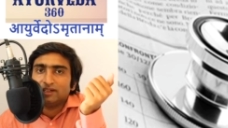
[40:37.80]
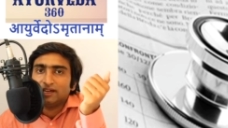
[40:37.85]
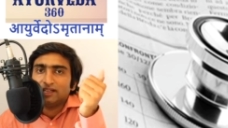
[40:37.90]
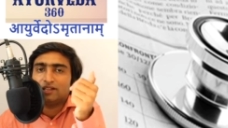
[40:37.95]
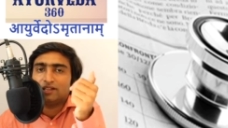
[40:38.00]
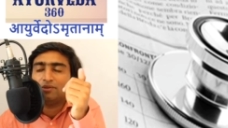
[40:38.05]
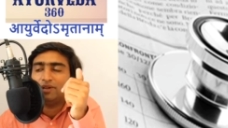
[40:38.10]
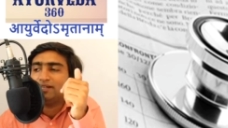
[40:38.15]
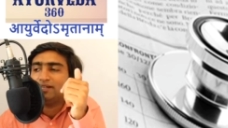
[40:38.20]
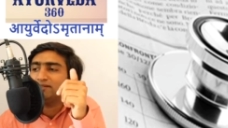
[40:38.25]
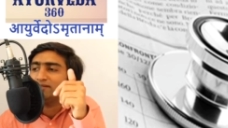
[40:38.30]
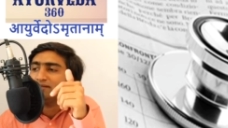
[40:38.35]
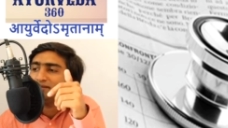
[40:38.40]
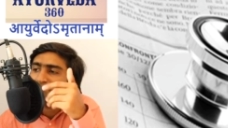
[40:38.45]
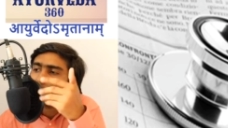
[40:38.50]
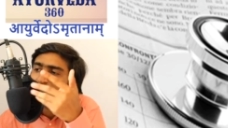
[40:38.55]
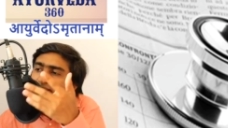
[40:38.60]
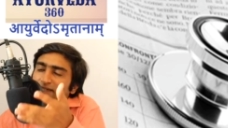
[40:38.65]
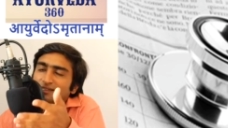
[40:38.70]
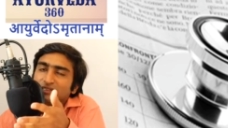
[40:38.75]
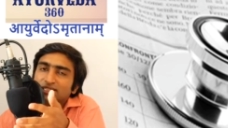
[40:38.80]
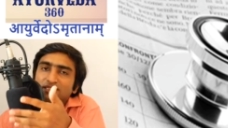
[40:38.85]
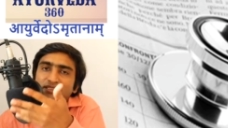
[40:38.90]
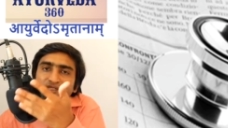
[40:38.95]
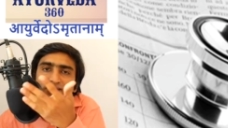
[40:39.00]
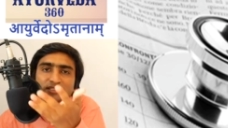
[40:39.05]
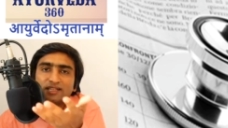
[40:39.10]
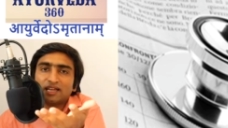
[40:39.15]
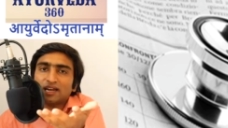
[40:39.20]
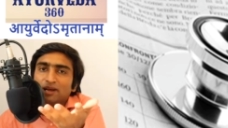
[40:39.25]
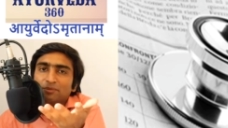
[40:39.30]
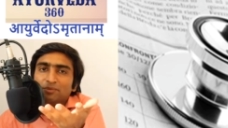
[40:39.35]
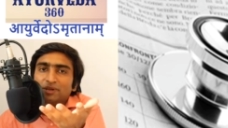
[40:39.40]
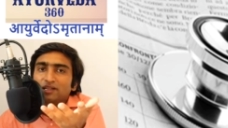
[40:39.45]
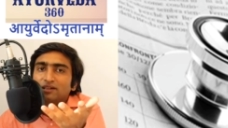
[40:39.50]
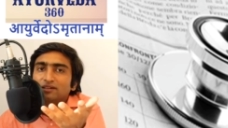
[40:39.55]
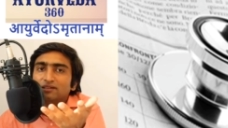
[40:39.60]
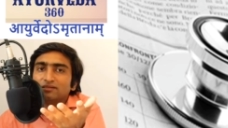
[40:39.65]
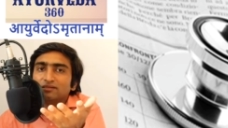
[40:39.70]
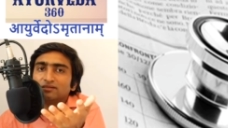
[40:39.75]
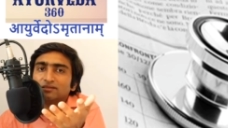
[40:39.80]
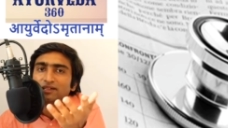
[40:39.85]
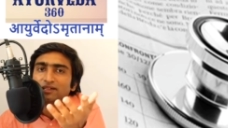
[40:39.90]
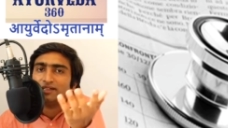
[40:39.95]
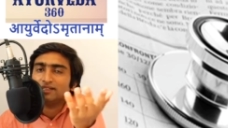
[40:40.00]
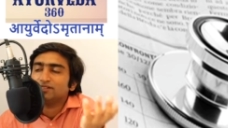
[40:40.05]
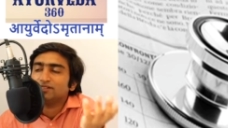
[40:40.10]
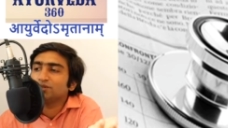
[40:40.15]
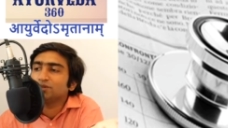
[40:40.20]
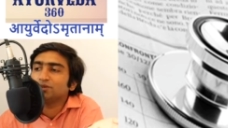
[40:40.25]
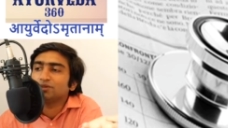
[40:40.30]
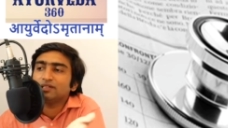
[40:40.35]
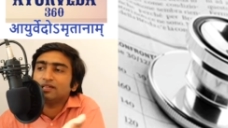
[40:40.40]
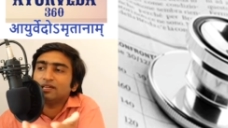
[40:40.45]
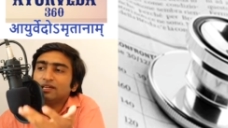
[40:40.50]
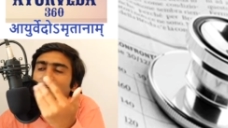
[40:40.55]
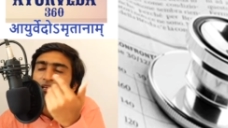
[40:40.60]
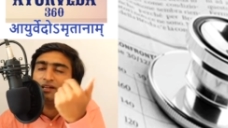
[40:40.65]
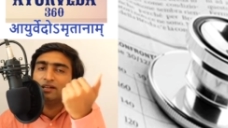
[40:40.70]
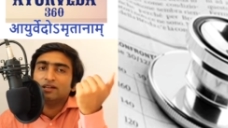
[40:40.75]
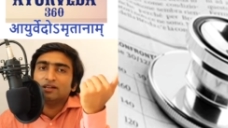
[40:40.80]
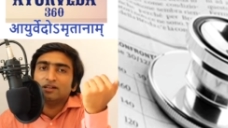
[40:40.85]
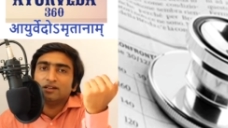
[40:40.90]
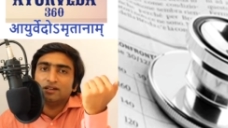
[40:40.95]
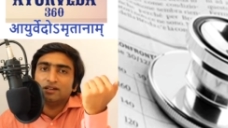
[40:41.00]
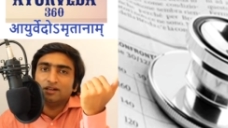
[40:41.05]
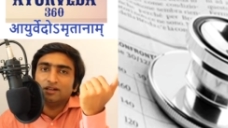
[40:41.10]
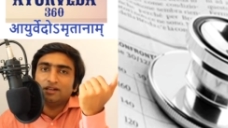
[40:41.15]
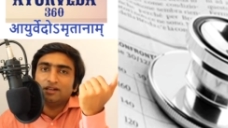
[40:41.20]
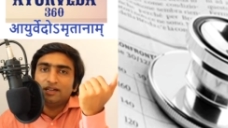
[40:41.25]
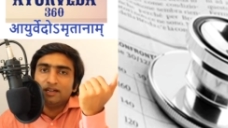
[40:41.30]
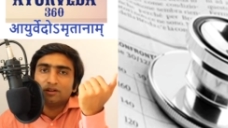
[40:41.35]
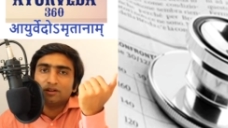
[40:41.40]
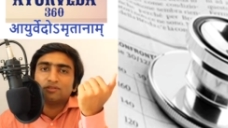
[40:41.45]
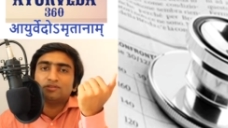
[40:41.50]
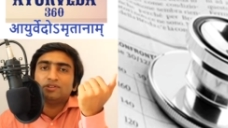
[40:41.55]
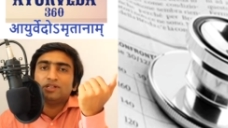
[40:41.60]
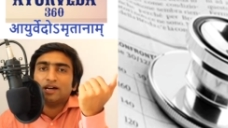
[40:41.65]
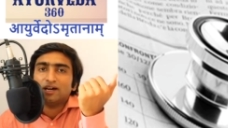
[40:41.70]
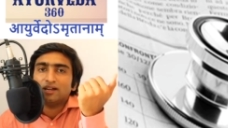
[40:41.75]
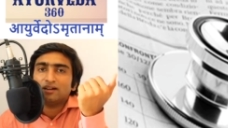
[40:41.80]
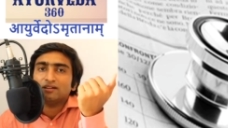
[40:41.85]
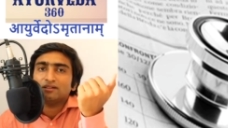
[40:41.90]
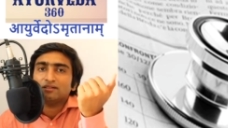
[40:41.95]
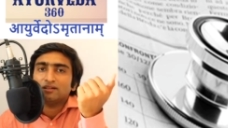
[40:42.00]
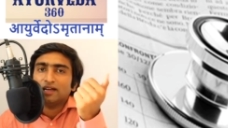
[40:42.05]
Otherwise, the researchers are happening. That is due to the uh, need of the hour.